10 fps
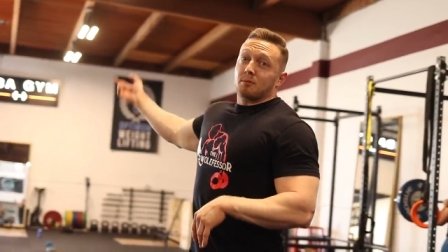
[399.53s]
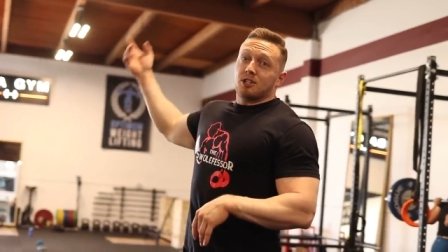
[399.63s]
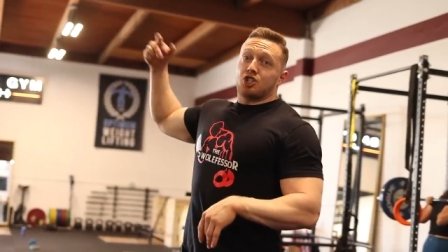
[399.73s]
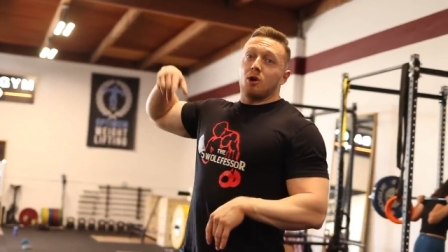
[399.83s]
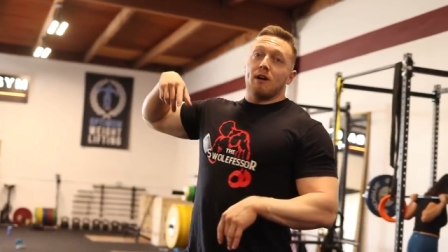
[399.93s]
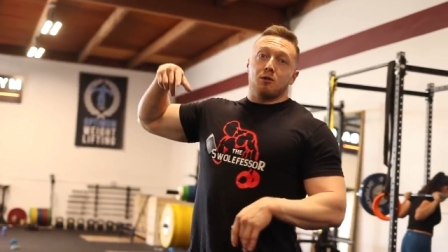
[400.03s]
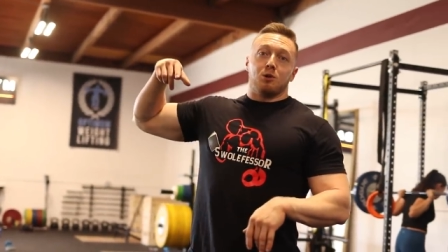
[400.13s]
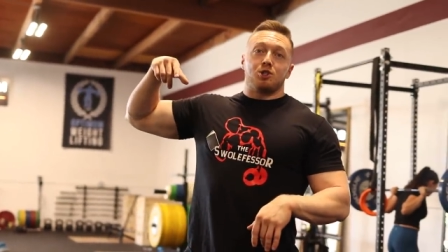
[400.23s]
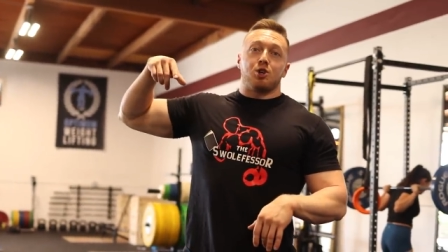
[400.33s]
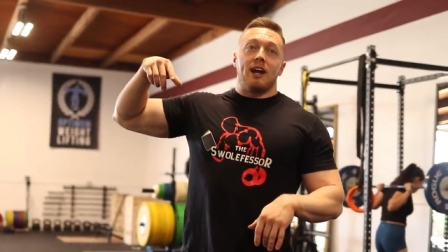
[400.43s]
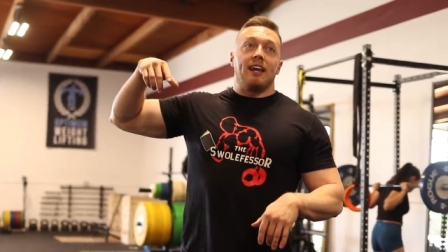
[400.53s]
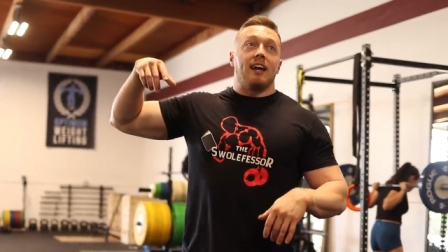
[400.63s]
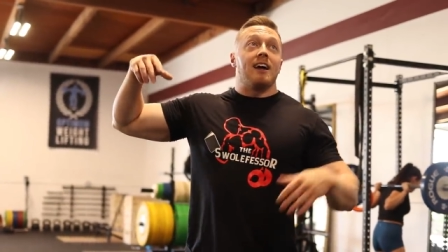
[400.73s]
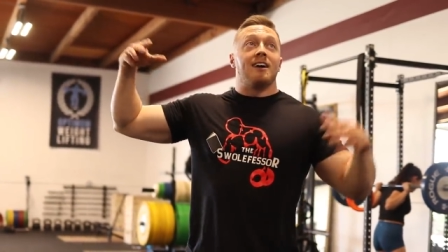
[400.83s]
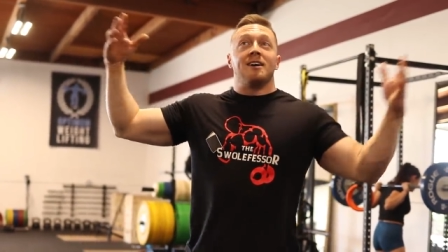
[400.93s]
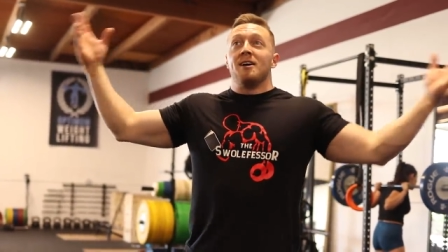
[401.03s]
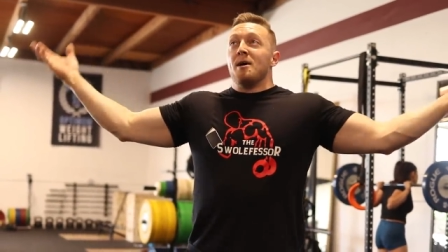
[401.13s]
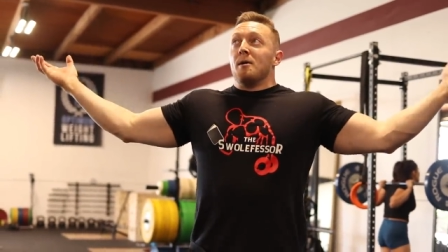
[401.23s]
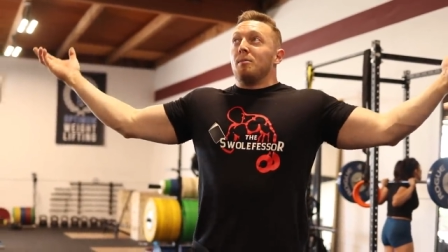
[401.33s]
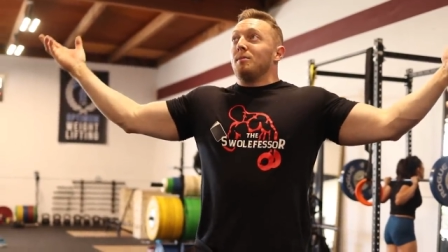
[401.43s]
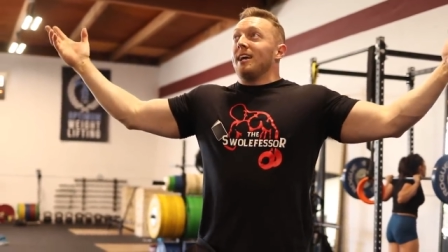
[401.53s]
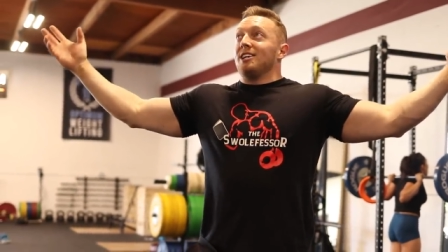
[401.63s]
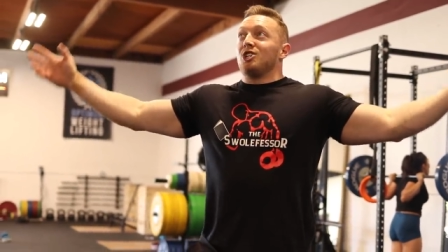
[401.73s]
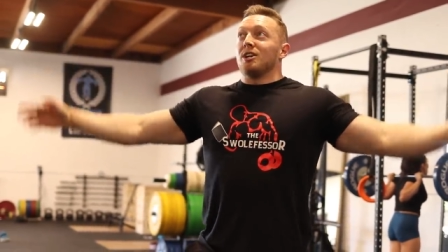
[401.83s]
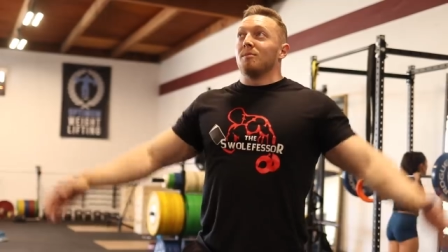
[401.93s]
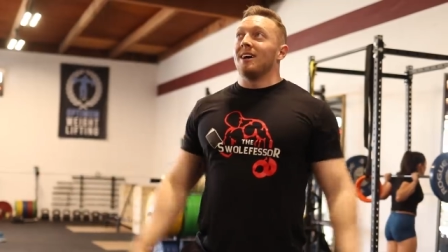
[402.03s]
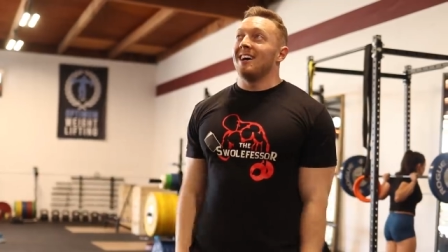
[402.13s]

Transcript: I'm gonna show everyone training. PBA Gym,